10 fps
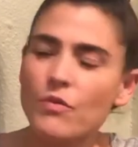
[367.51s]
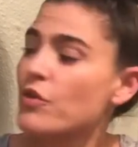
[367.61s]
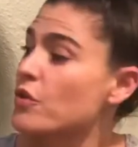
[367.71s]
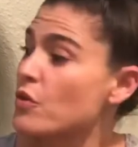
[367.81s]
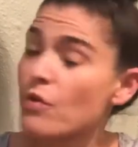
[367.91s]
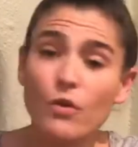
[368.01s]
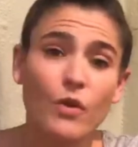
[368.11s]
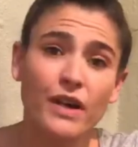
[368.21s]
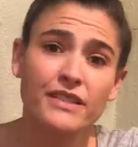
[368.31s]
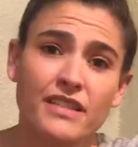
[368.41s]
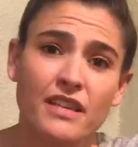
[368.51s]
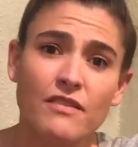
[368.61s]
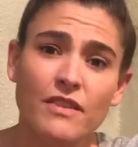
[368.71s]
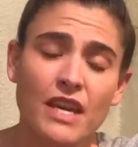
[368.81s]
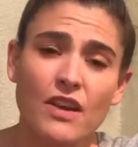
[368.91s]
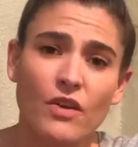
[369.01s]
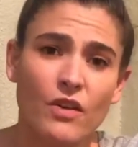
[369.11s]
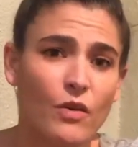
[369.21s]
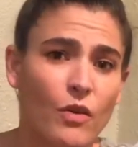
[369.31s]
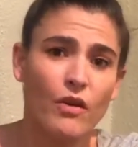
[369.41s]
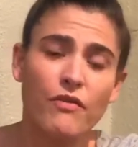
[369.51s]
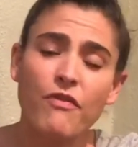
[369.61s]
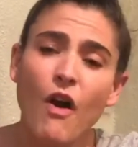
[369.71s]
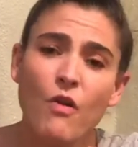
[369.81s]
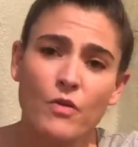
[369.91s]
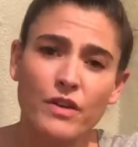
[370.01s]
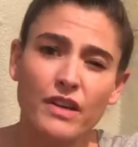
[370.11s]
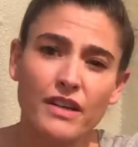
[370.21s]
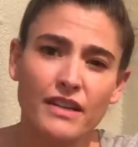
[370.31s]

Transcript: through a TV or a phone.